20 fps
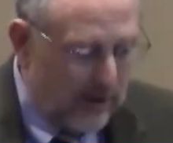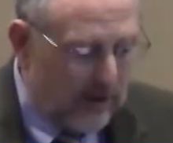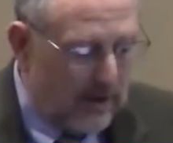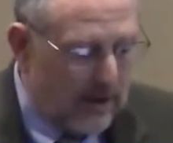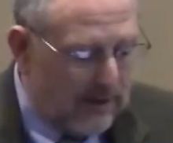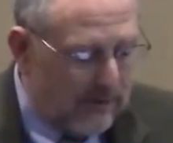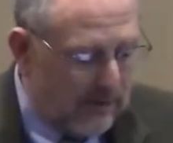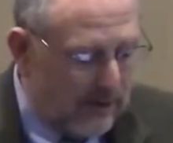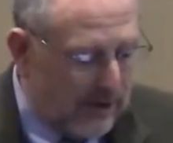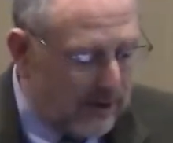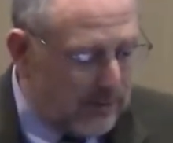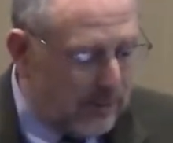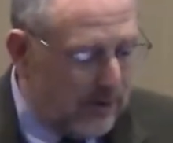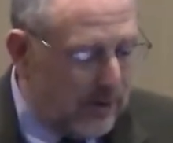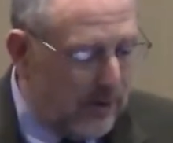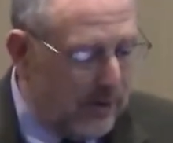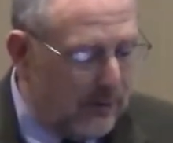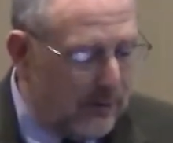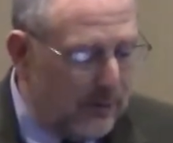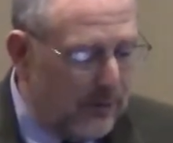can cover as we
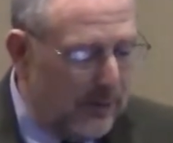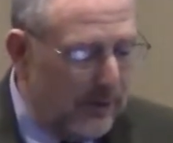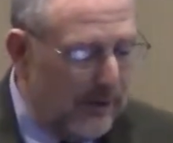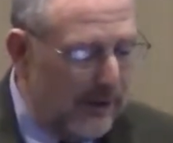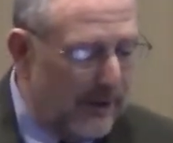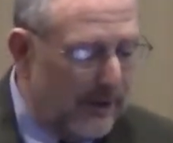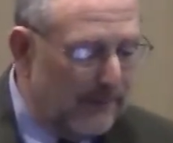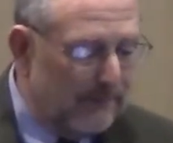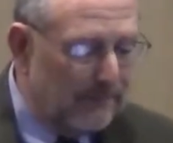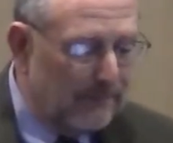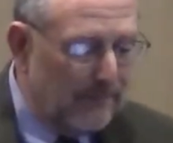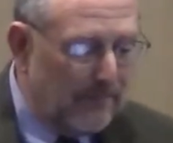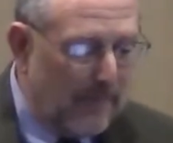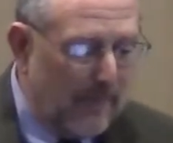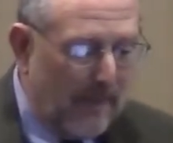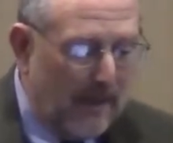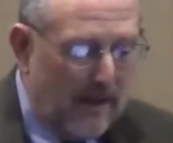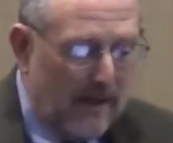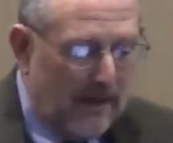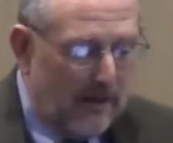go through here.
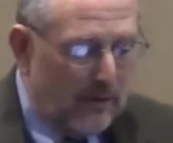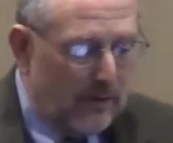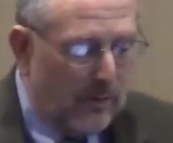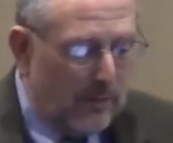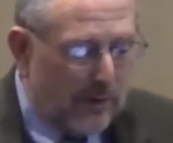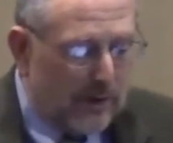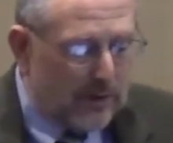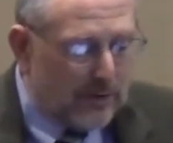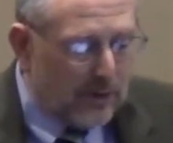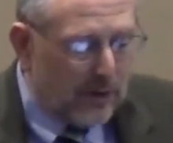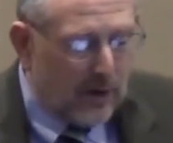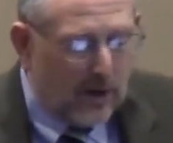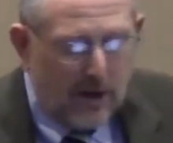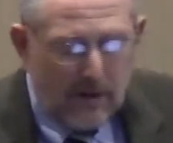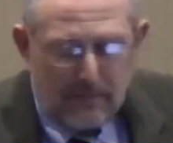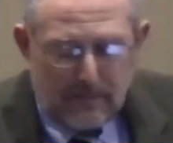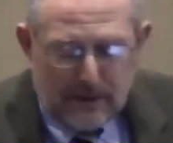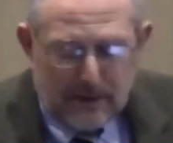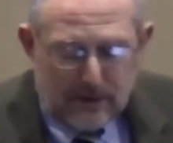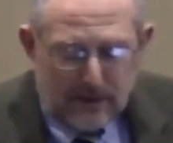So I want to start
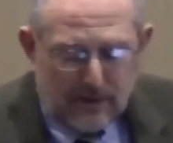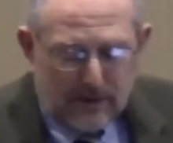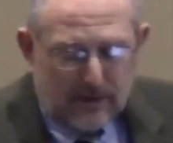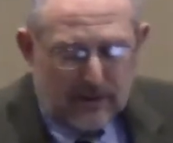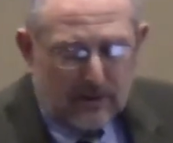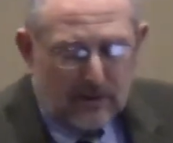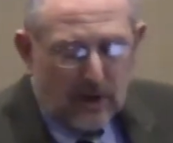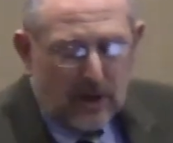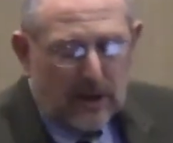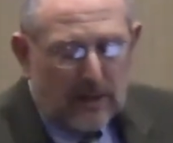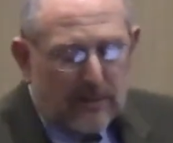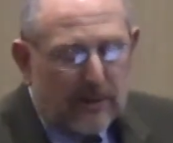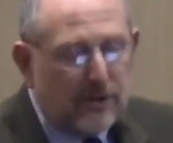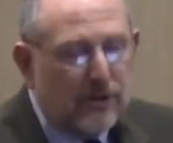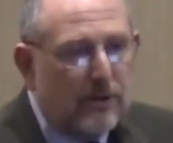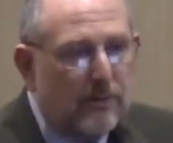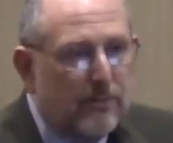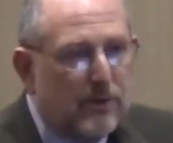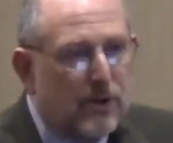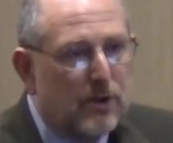off by talking about
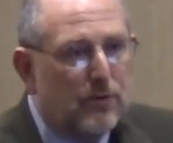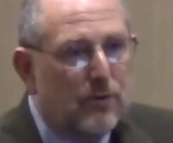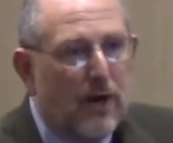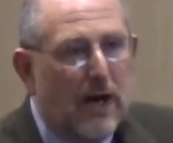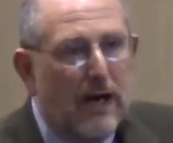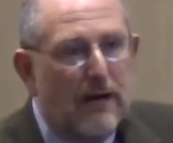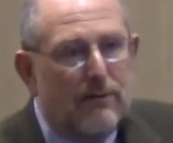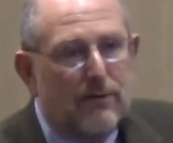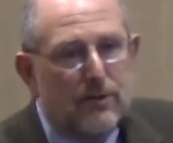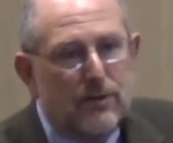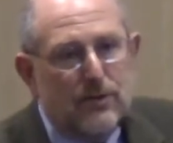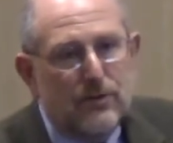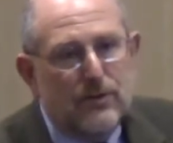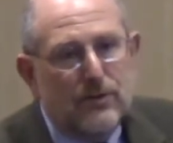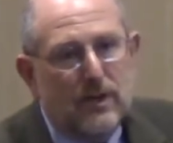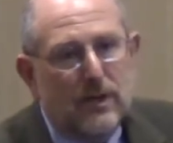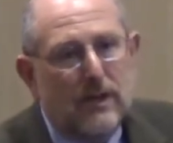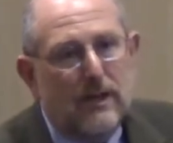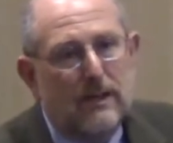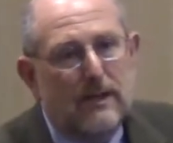some of the
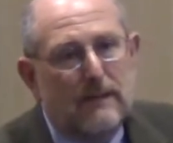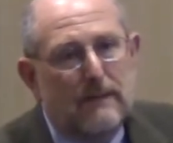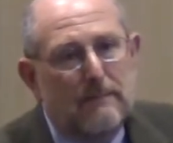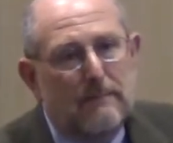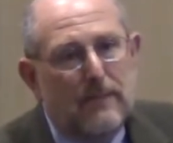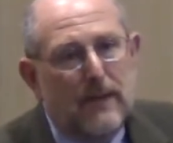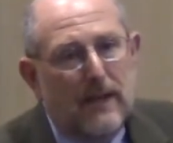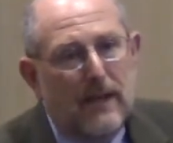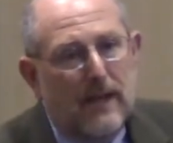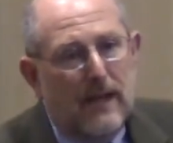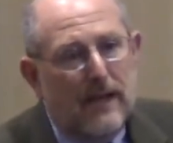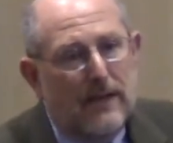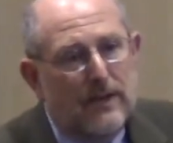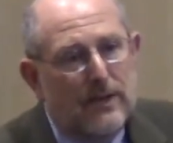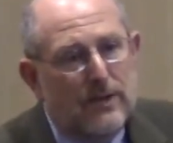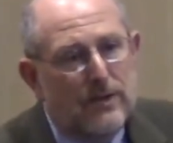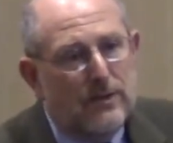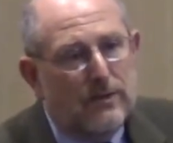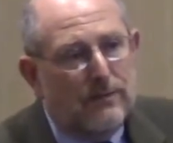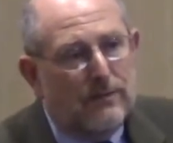drivers, and
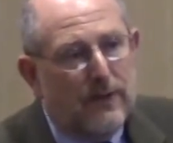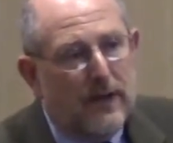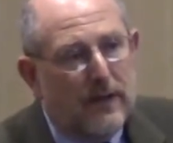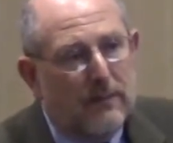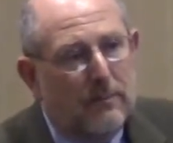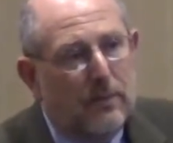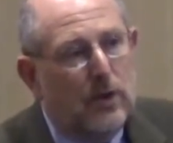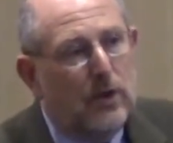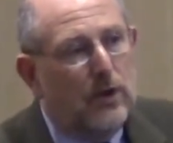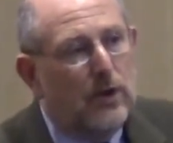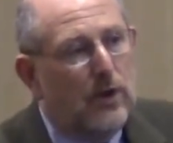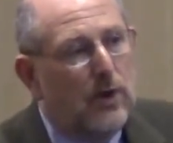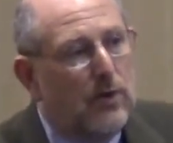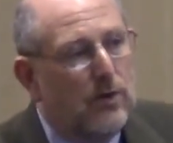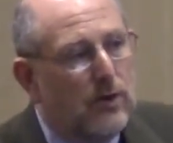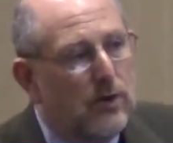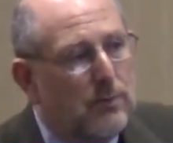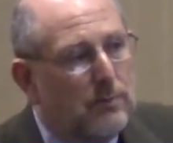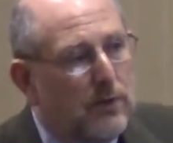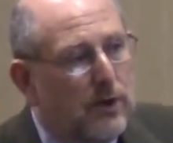these affect building
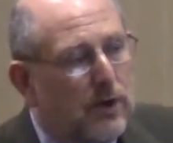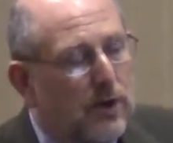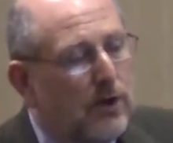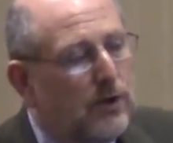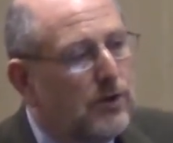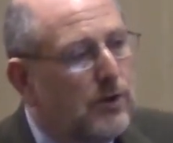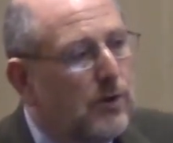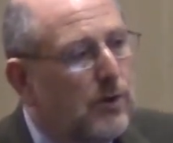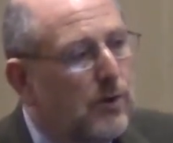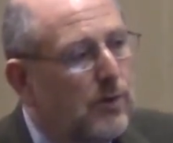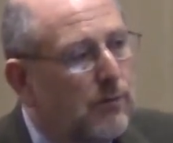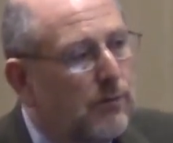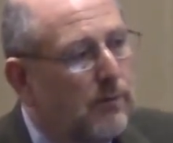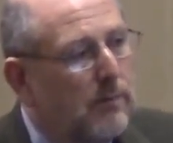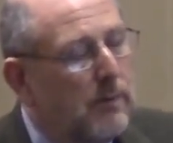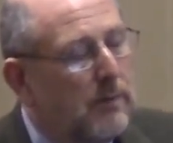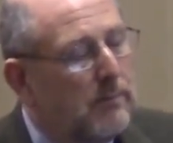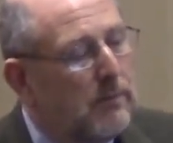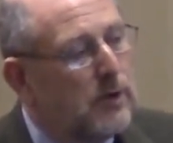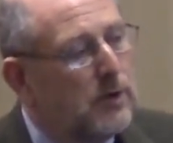owners, but also
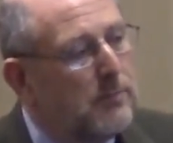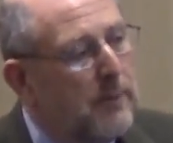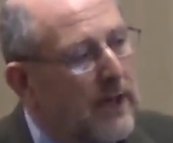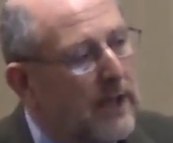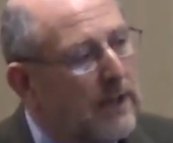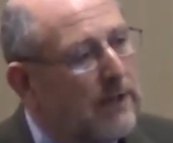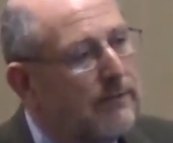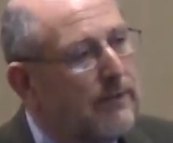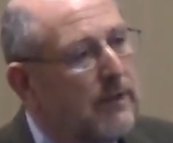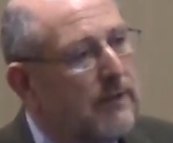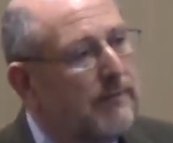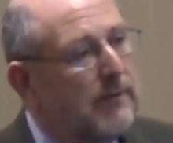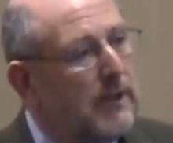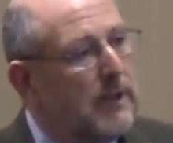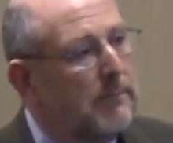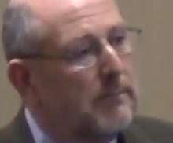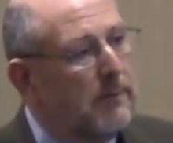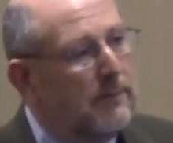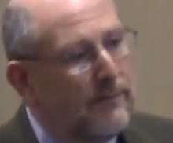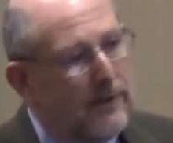from a perspective of
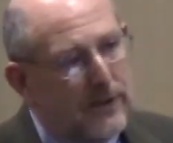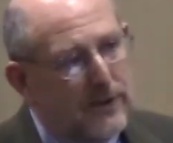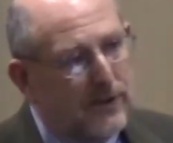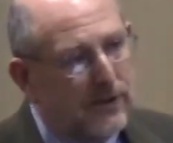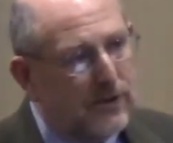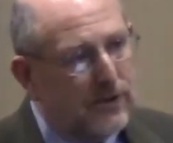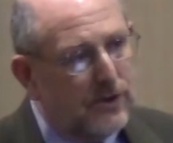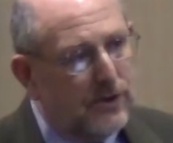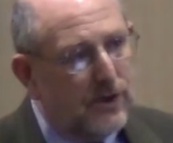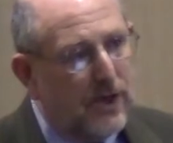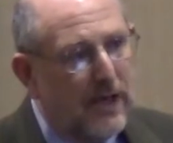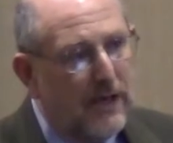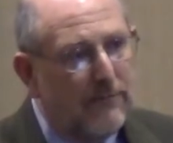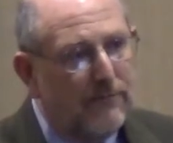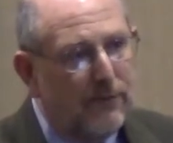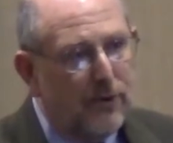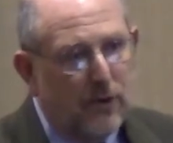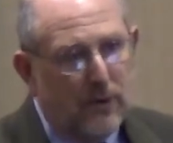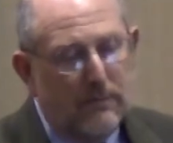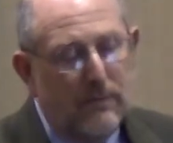a professional
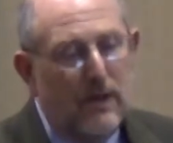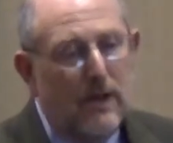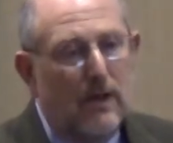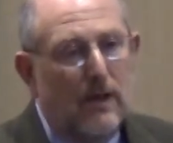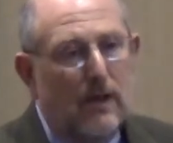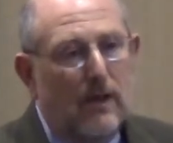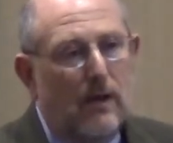design firm.